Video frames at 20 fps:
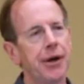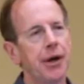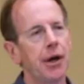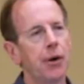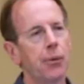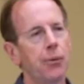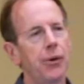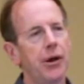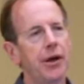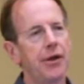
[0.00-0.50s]

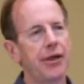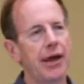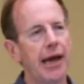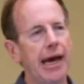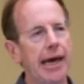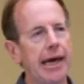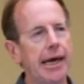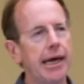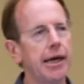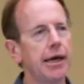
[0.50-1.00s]
with
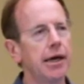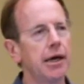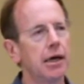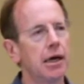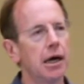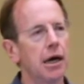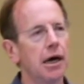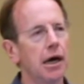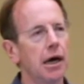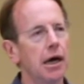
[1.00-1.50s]
a
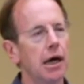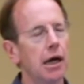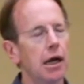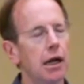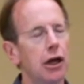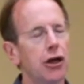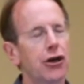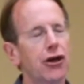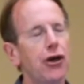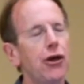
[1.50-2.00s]

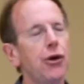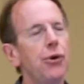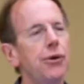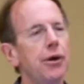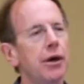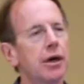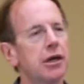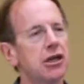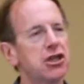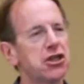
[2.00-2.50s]

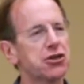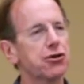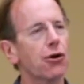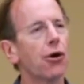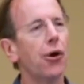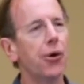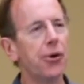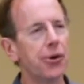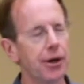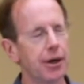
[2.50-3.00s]
lacuna
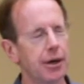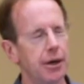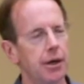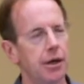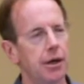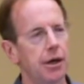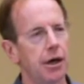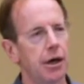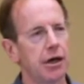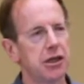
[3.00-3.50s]
stroke,
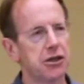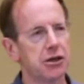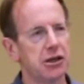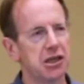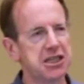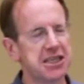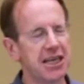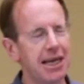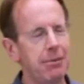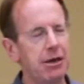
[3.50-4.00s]
so
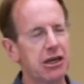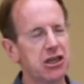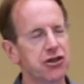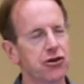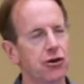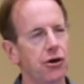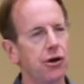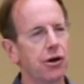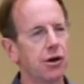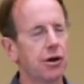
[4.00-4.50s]
ischemic
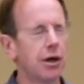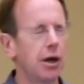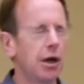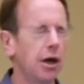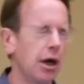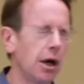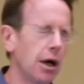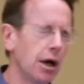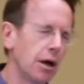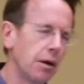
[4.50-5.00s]
stroke,
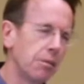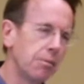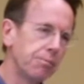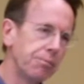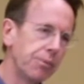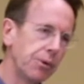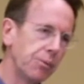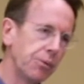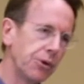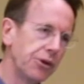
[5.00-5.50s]

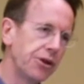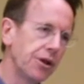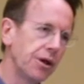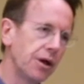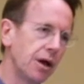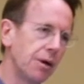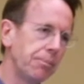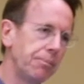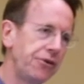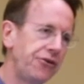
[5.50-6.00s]
but with
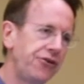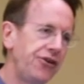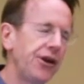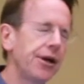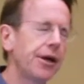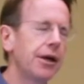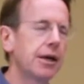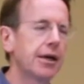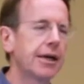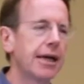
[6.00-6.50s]

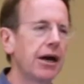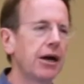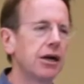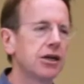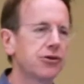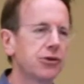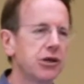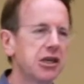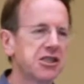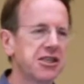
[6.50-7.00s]
particular
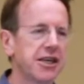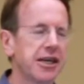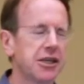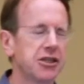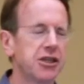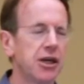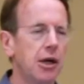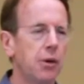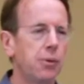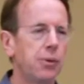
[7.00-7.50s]

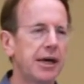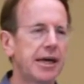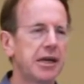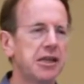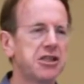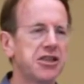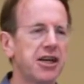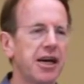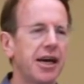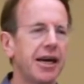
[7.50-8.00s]
characteristics, we can
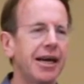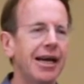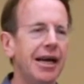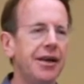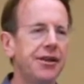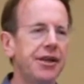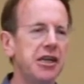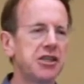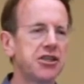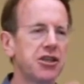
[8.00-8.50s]
say,
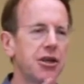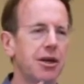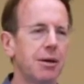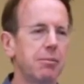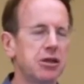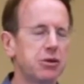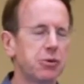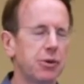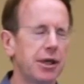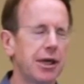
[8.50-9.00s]
these are the
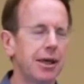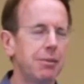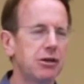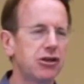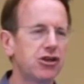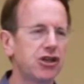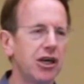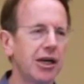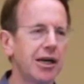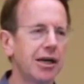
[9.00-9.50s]
numbers with the
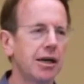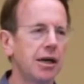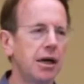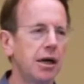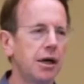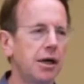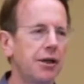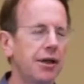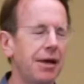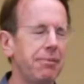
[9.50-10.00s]
imaging,
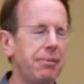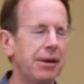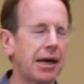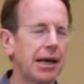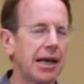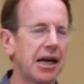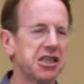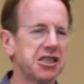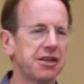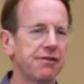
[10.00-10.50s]
they've been
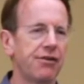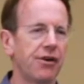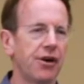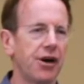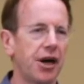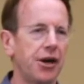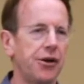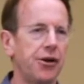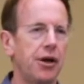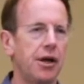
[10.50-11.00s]

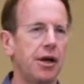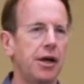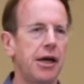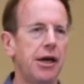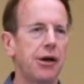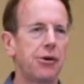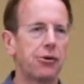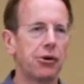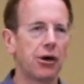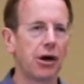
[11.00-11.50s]
classified,
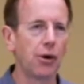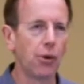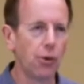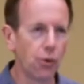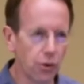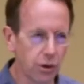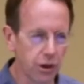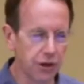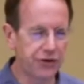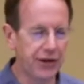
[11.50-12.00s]
here are
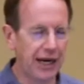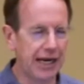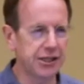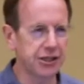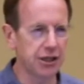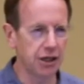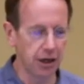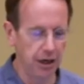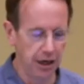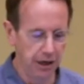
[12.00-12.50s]
all the
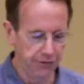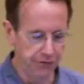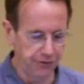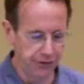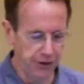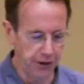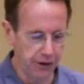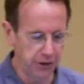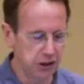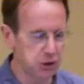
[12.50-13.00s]
data for
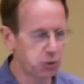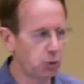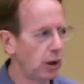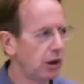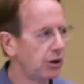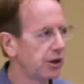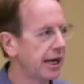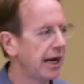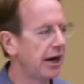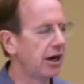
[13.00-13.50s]
those
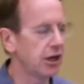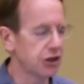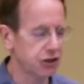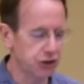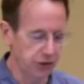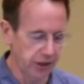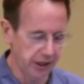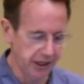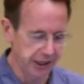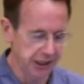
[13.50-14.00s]

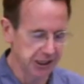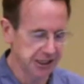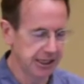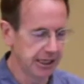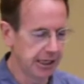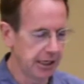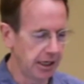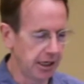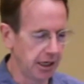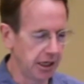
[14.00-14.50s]
well-characterized
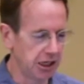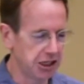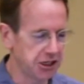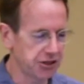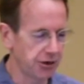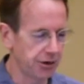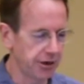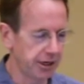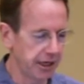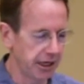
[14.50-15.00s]

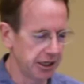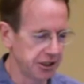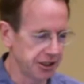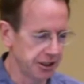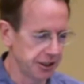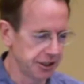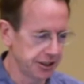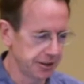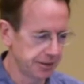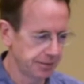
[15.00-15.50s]
stroke
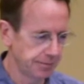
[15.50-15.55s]
cases.